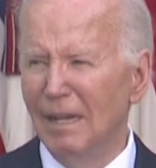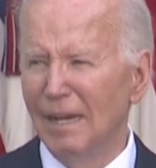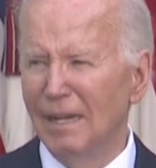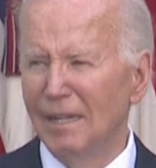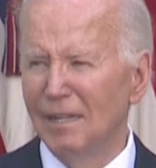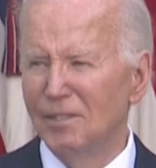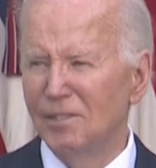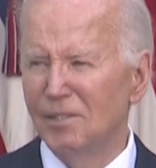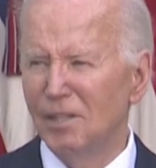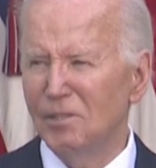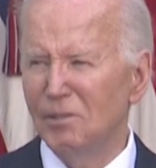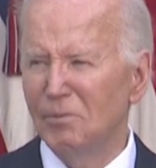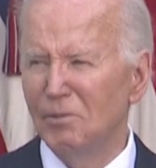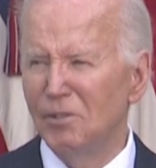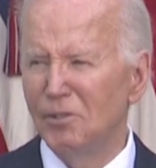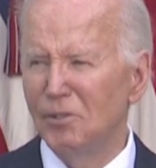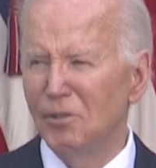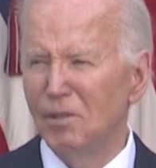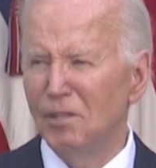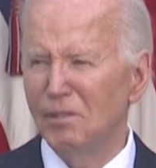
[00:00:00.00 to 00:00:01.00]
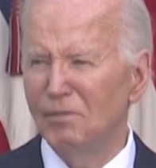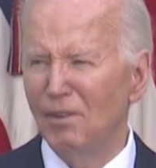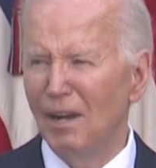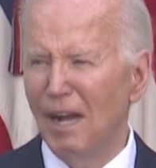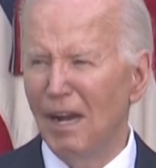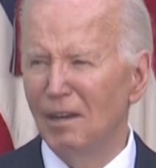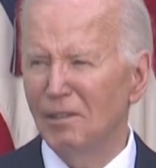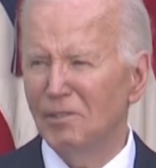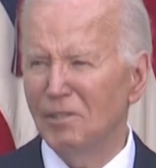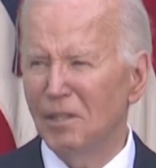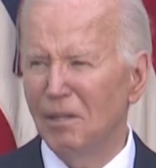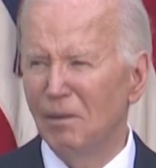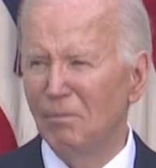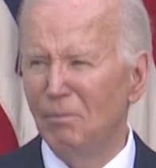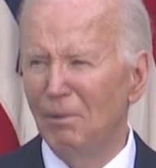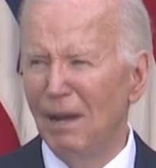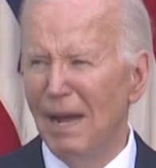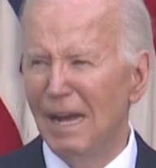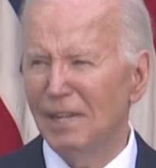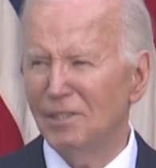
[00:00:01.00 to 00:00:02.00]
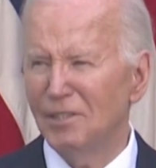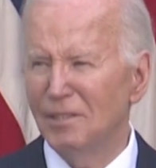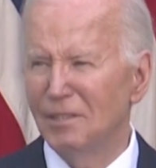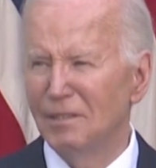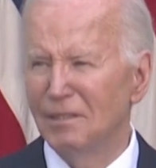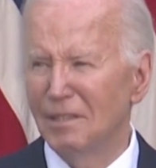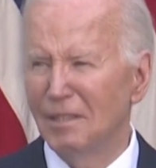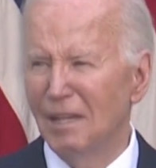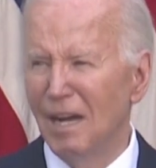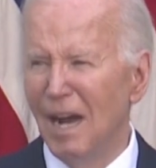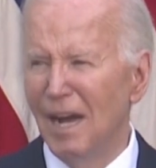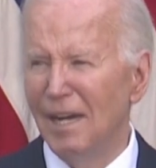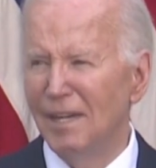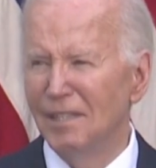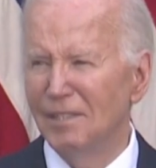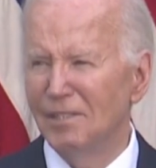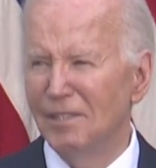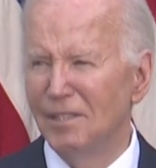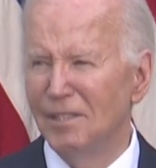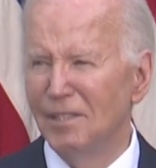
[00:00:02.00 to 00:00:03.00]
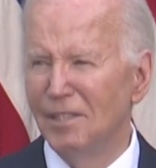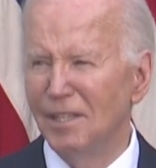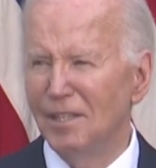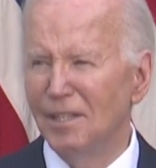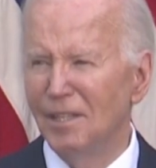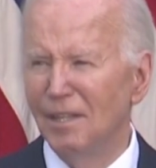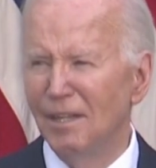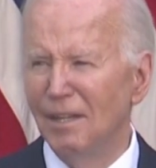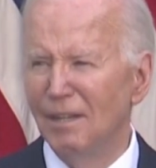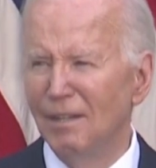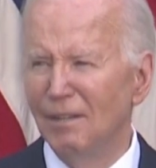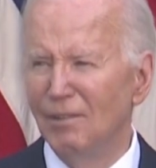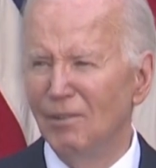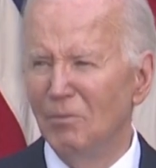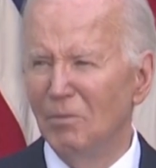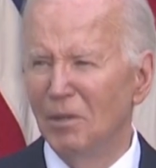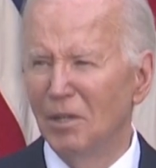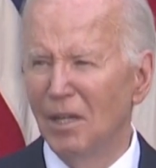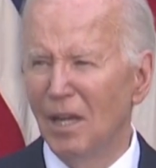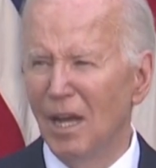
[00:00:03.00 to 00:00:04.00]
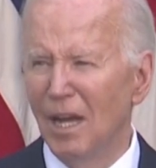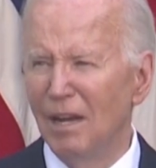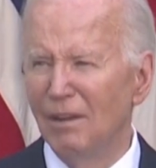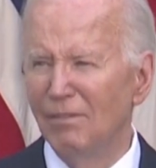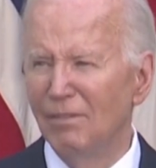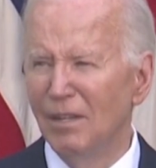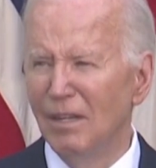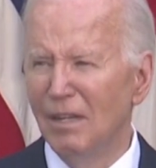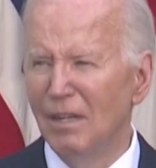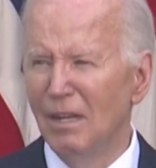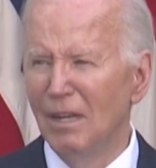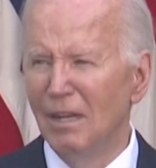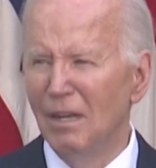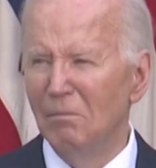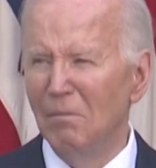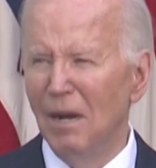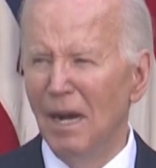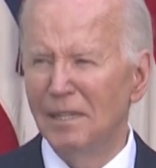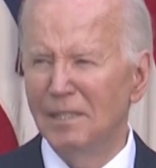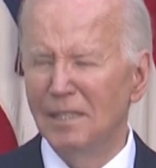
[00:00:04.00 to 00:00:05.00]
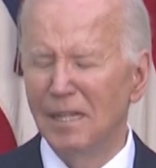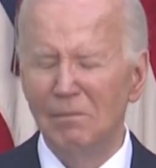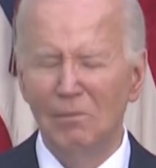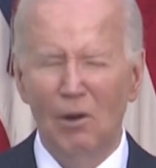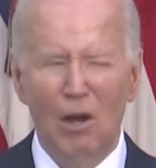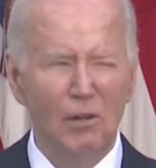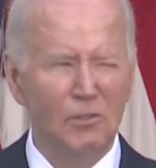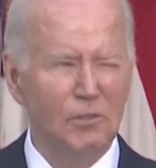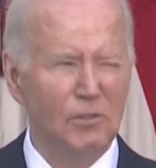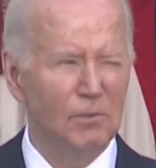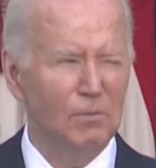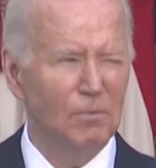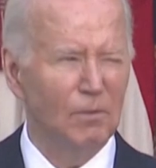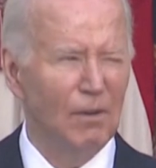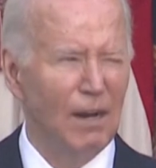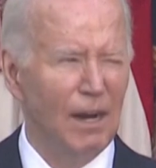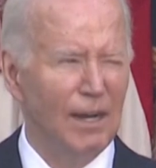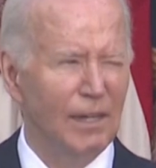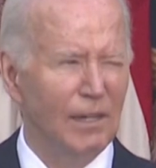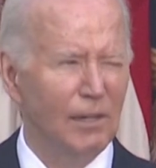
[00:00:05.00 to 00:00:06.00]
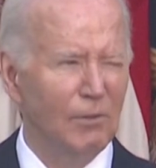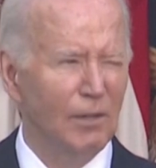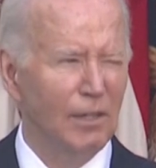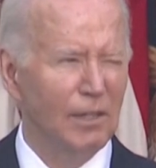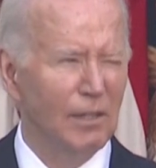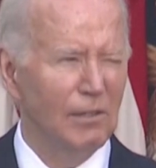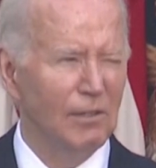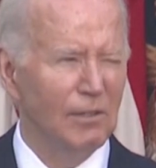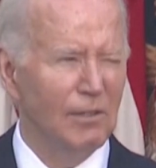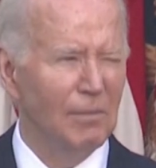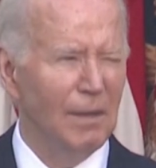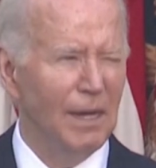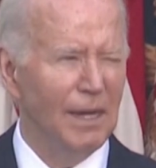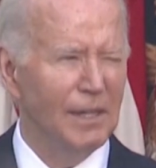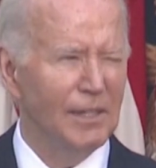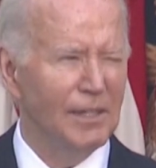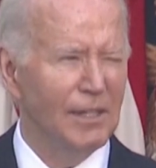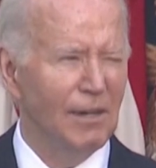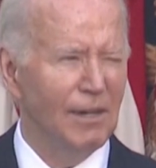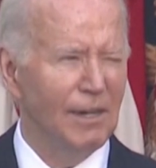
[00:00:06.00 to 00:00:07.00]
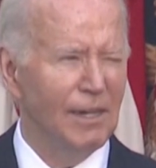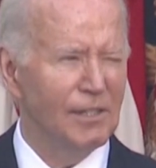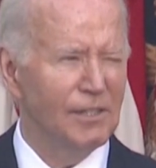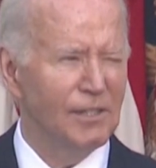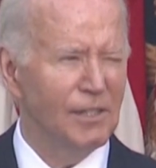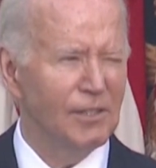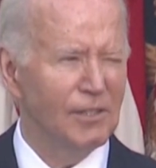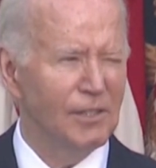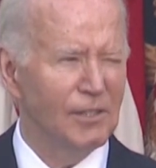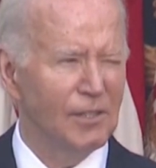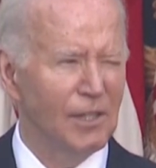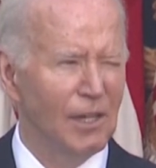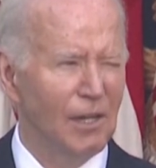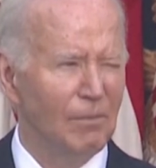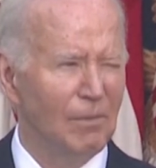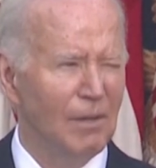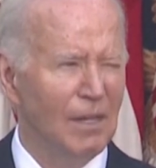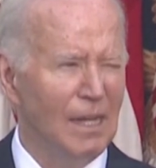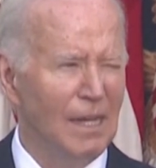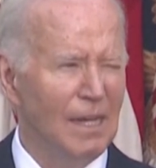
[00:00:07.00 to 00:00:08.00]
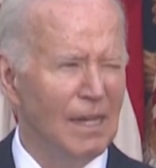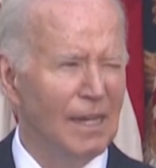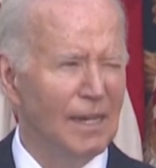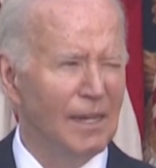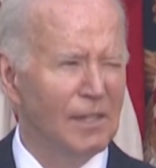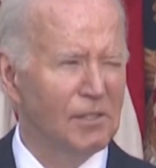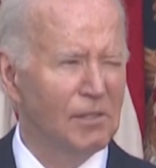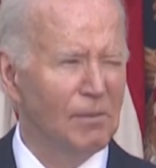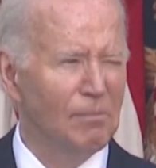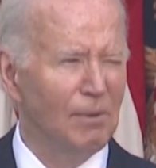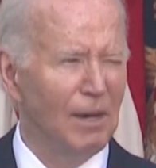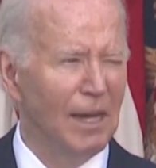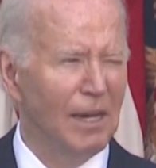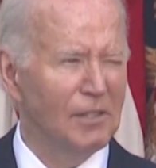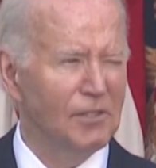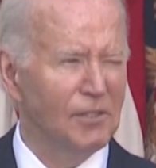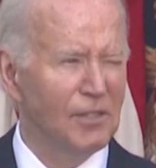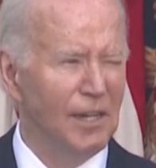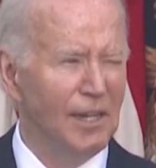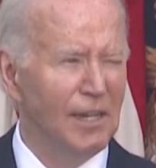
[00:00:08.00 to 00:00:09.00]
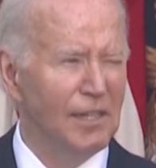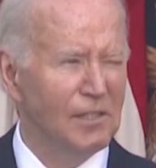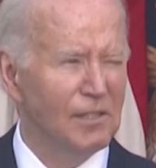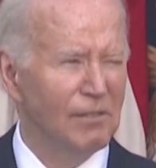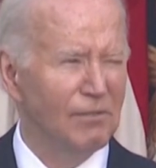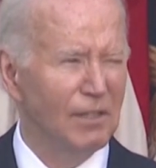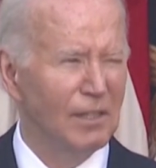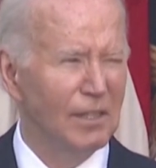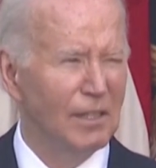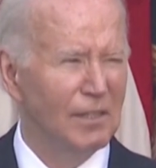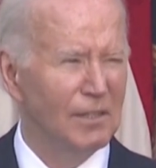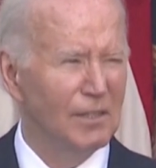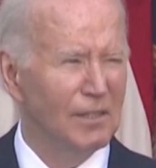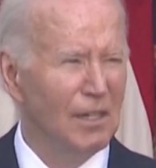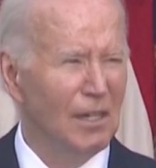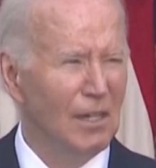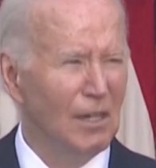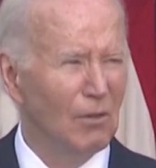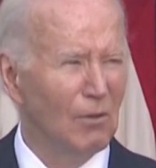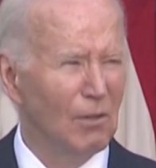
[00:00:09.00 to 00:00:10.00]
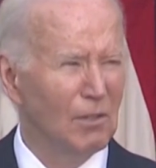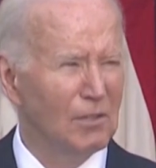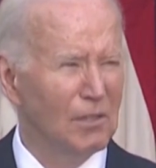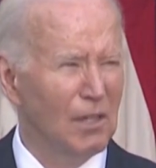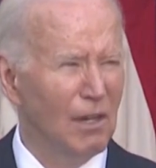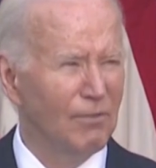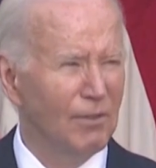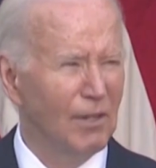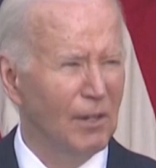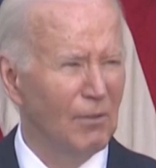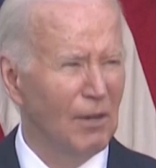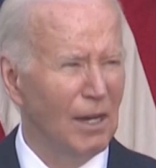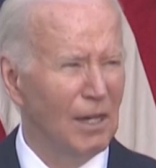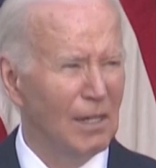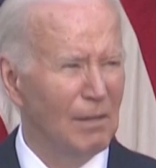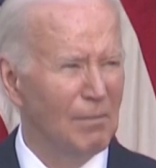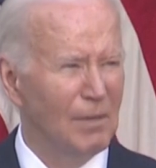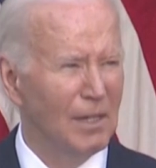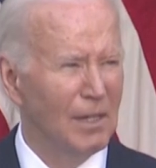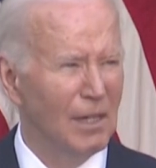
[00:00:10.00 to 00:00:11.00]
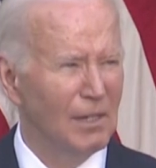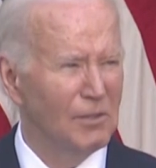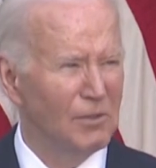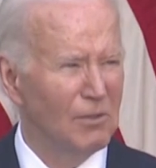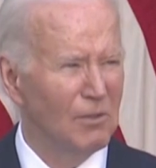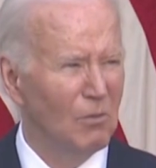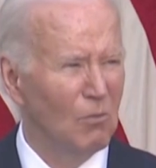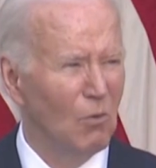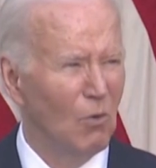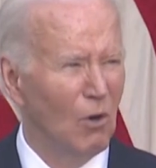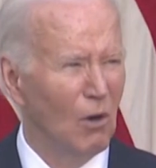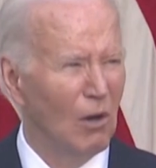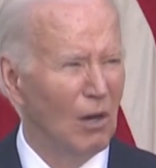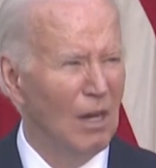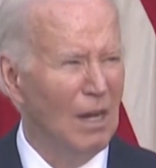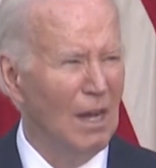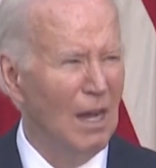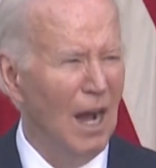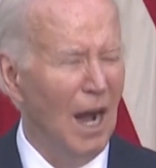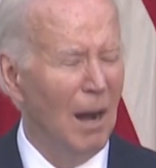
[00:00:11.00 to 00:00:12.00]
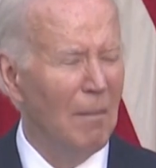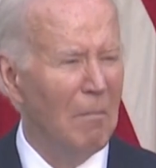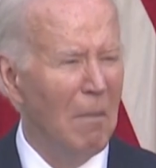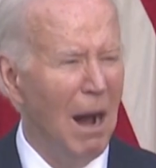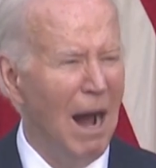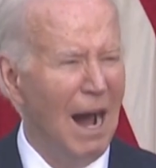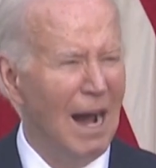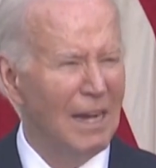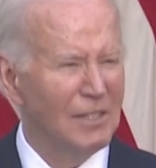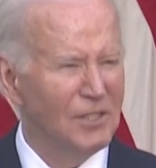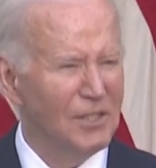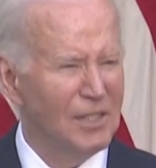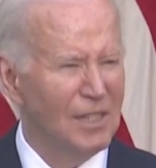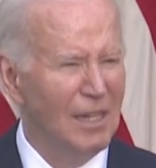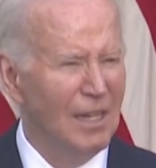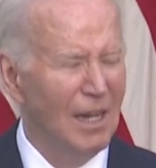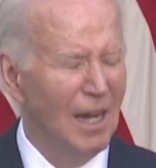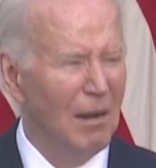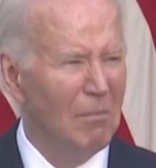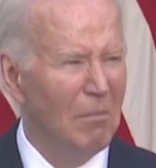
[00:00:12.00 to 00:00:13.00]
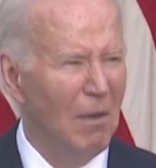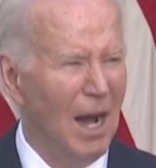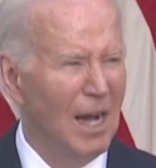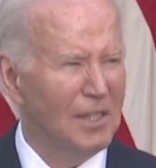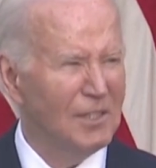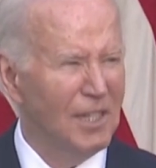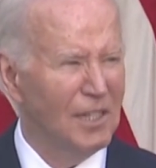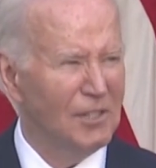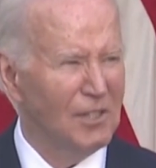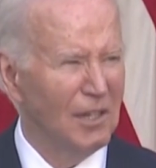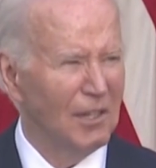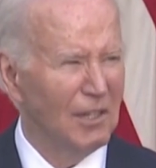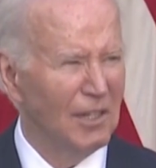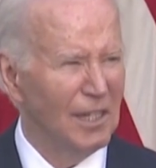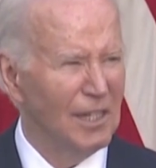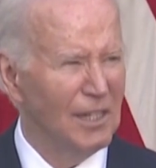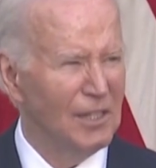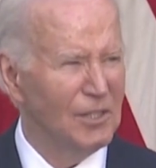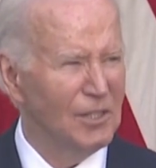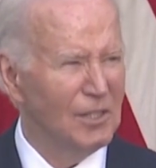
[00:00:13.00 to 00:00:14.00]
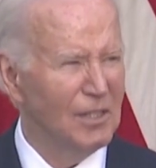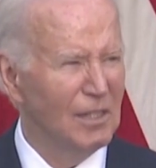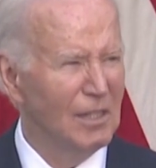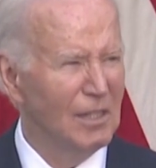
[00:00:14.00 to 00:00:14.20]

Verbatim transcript: And consistent with Jewish values and compassion, kindness and dignity in human life, my team also is providing critical humanitarian assistance to help innocent Palestinian civilians who are suffering greatly because of the war Hamas has unleashed.